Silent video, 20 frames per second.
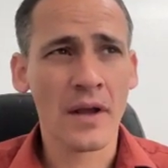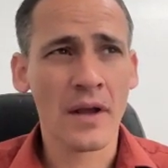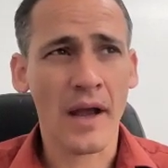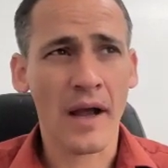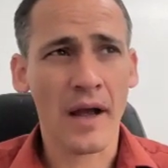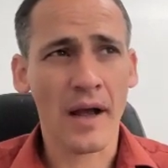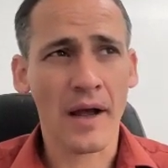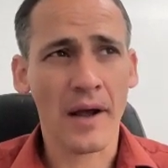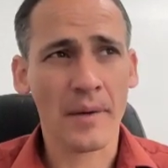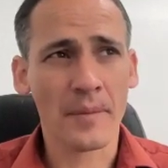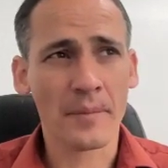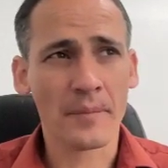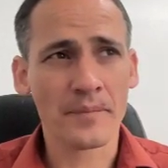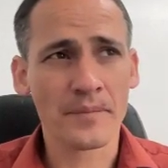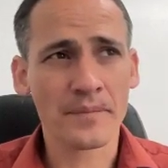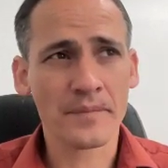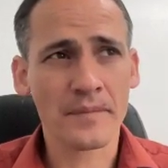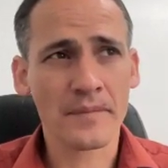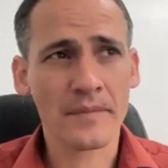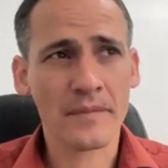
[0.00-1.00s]

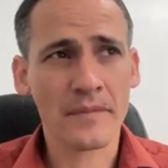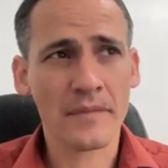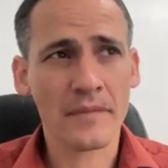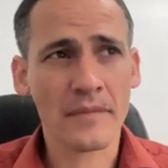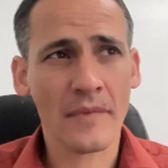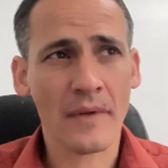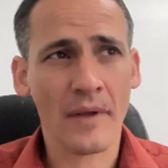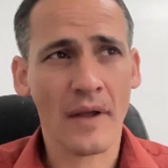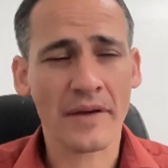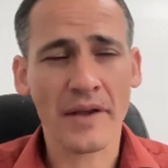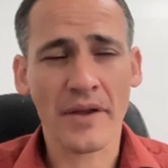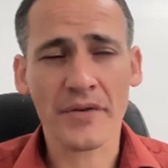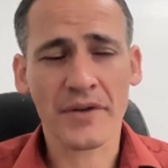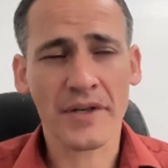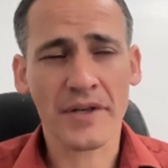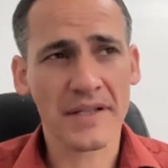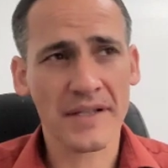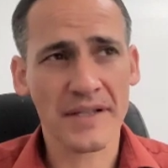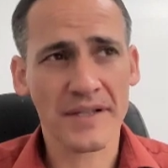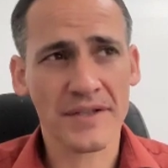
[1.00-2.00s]
Um, Another
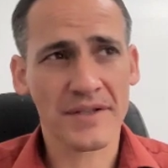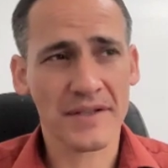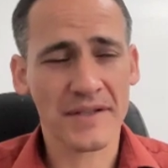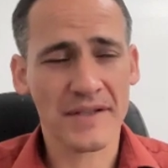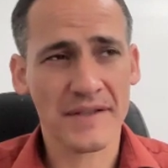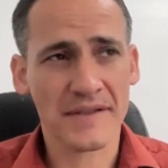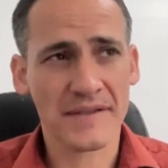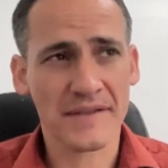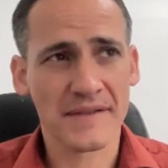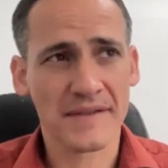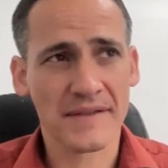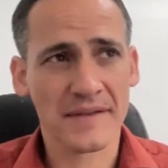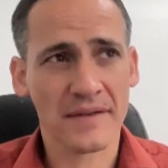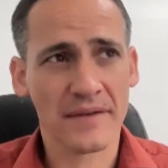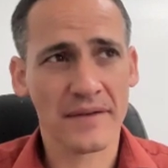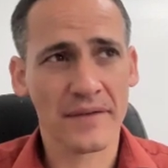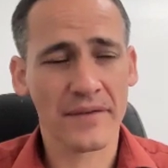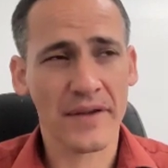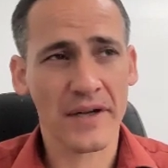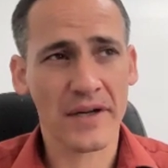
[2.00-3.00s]
condition is
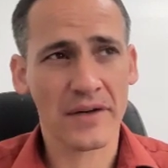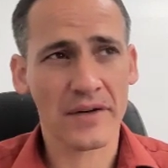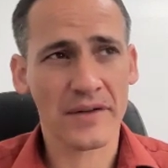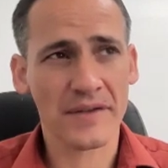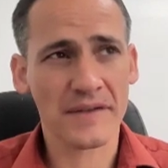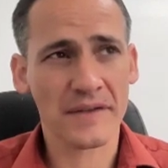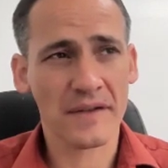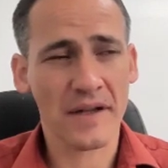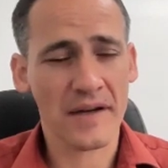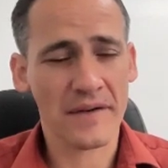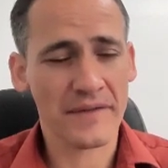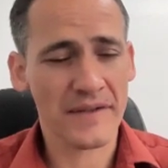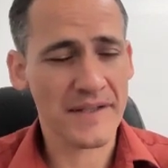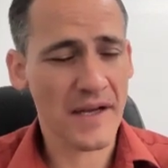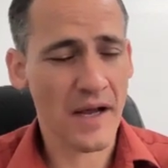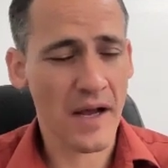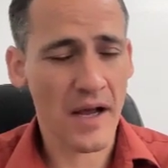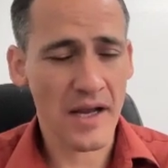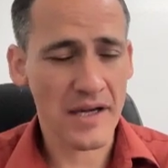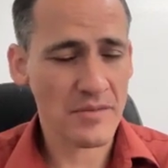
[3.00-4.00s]
there is a lot of
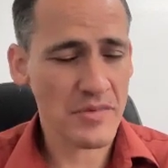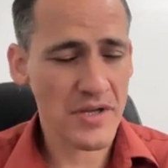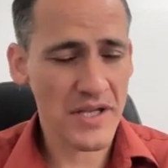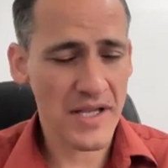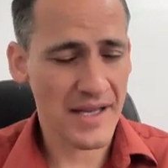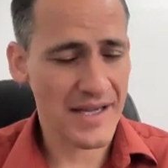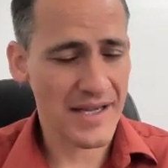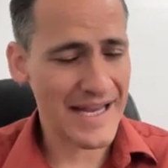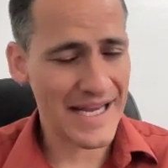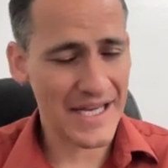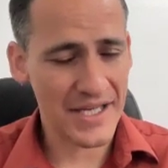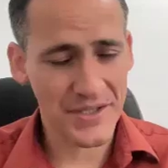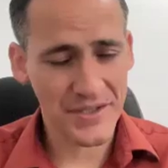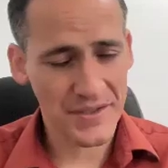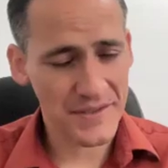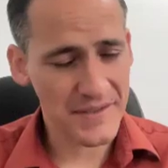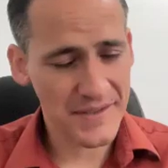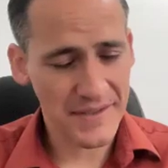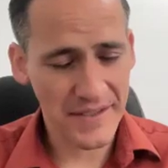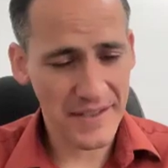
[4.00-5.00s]
autonomy and
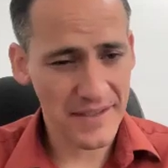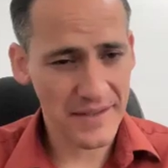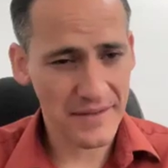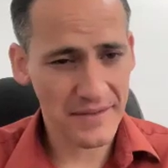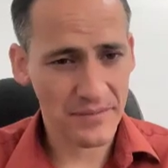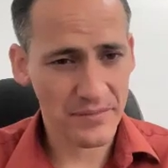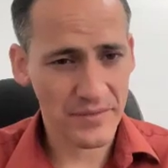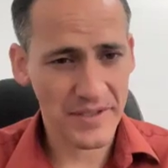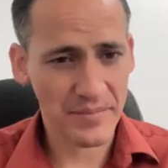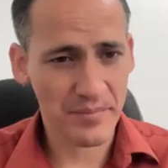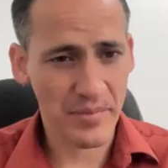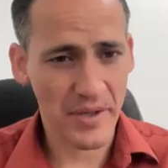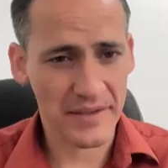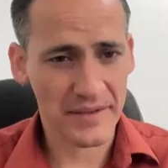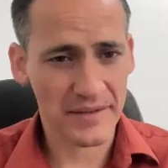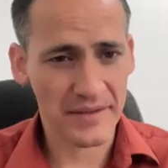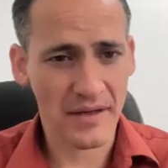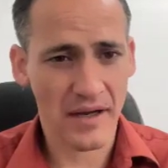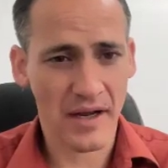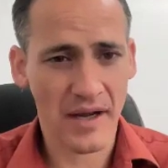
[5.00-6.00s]
agency
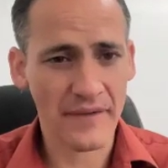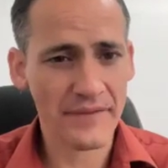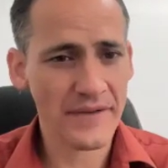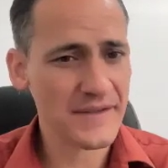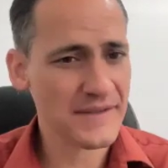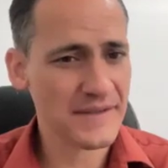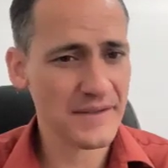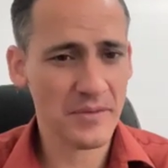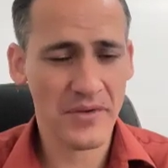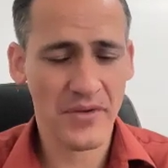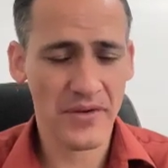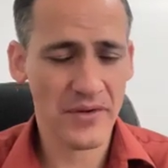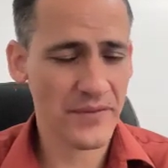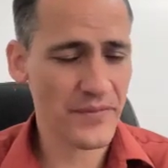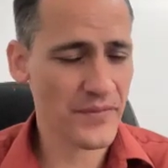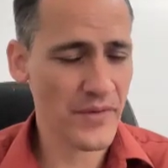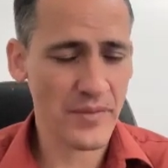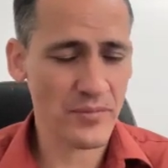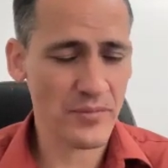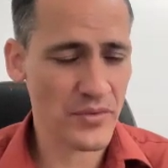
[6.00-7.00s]
respected, obviously within a
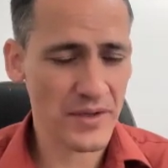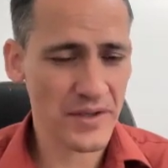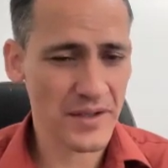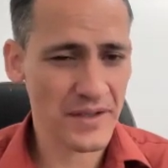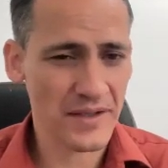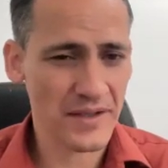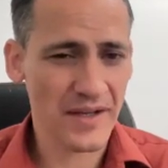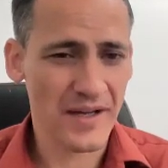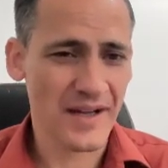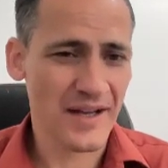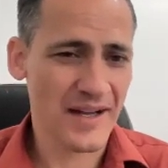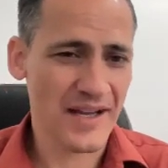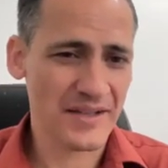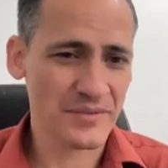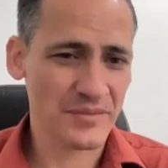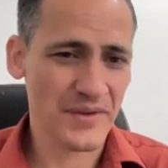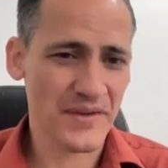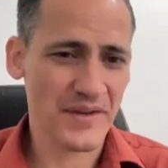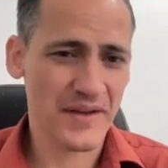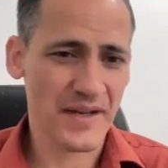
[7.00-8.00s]
framework and
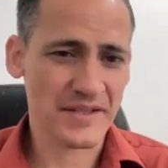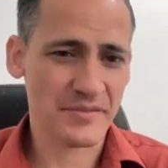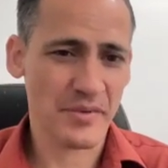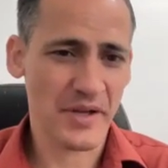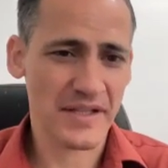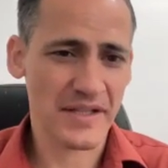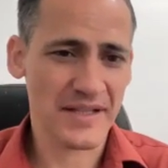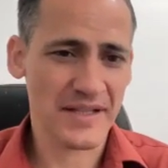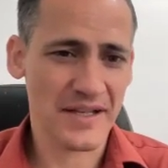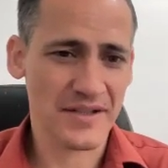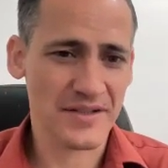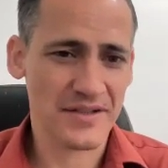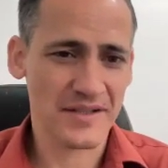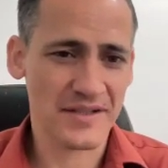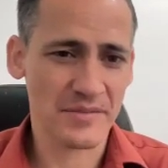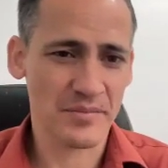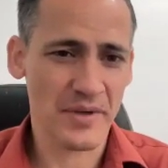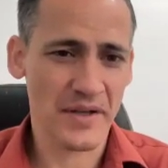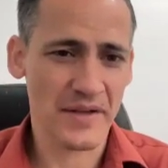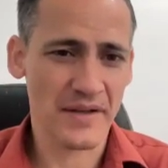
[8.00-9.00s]
within
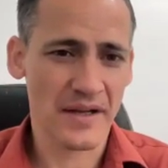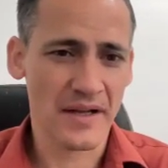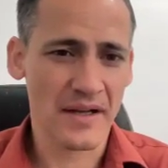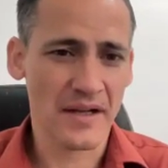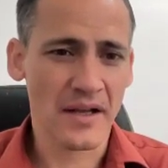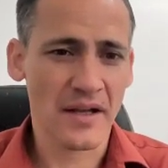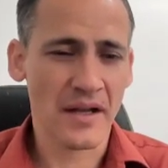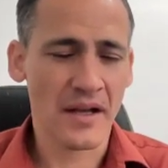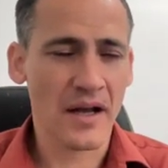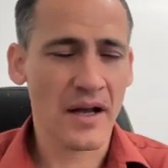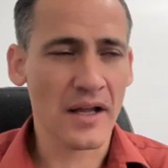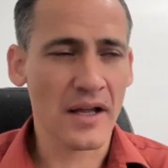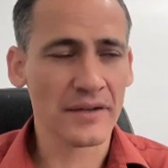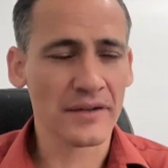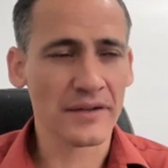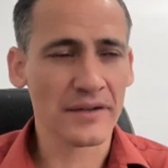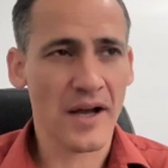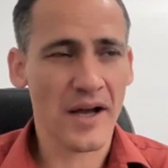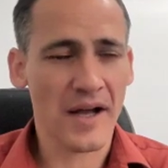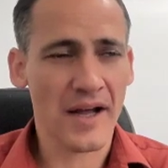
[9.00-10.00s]
expectations, but a
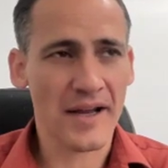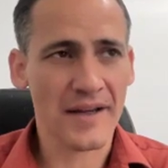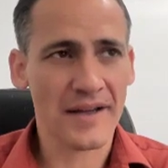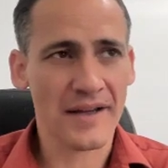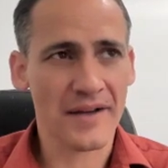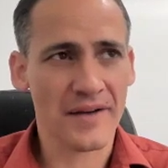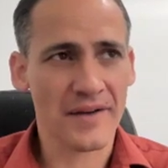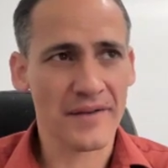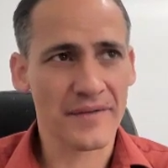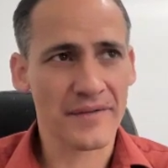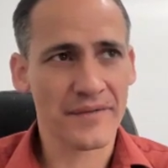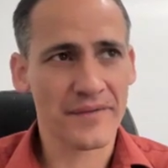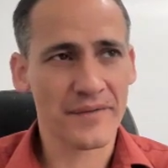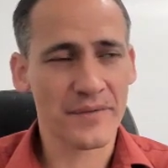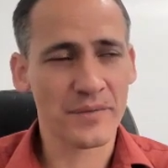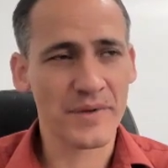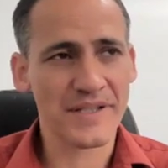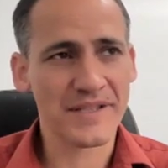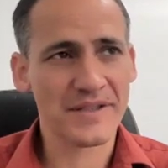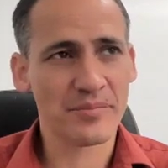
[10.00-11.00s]
lot of
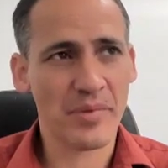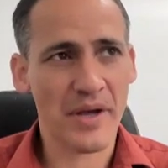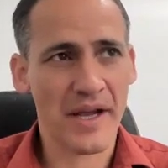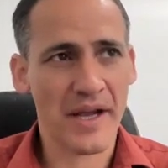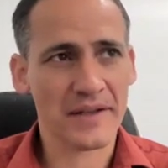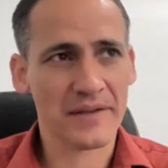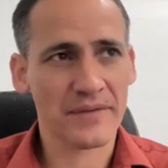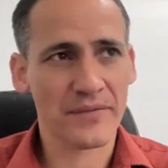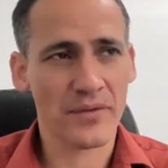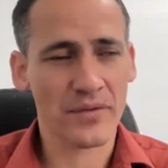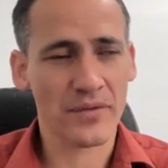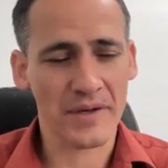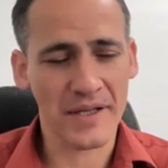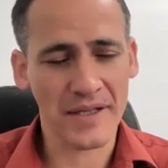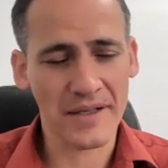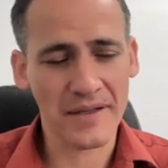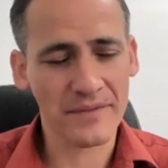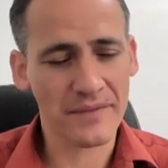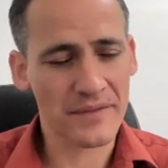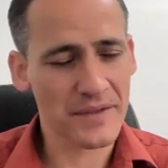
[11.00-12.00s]
respect for
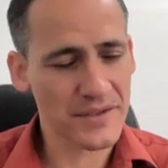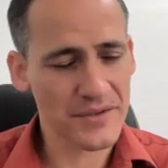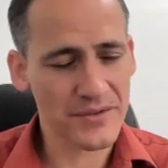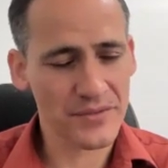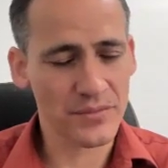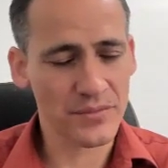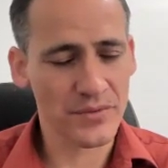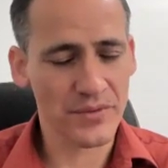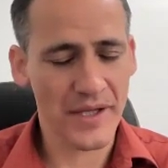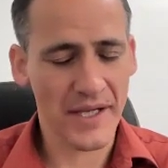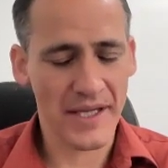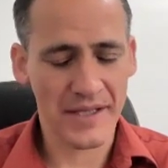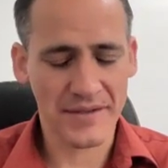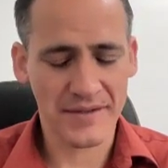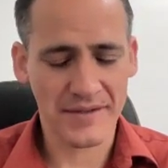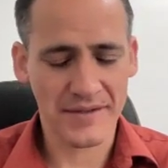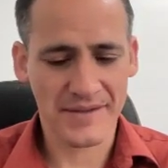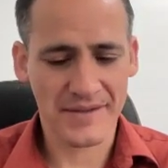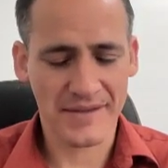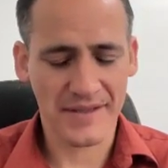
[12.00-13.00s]
individual
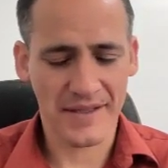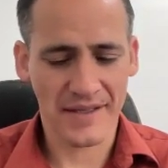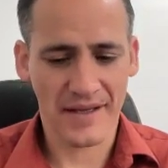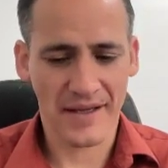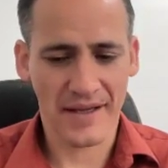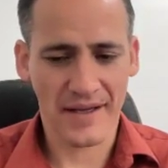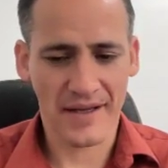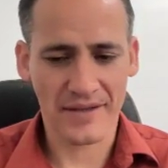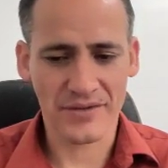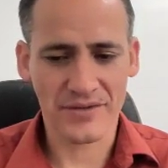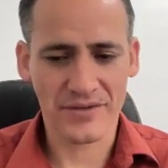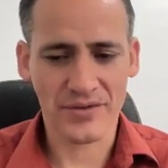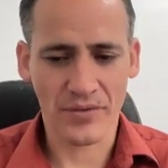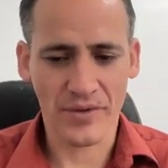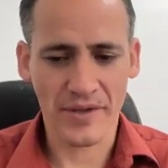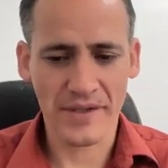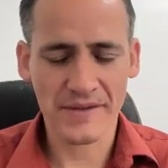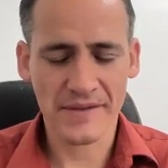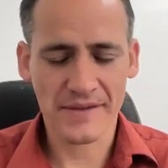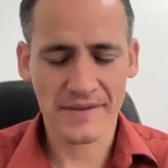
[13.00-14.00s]
agency and
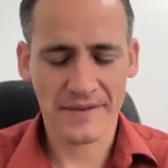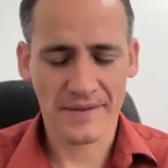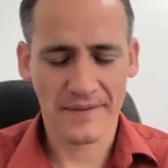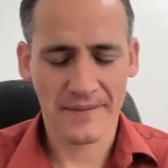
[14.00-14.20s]
choice.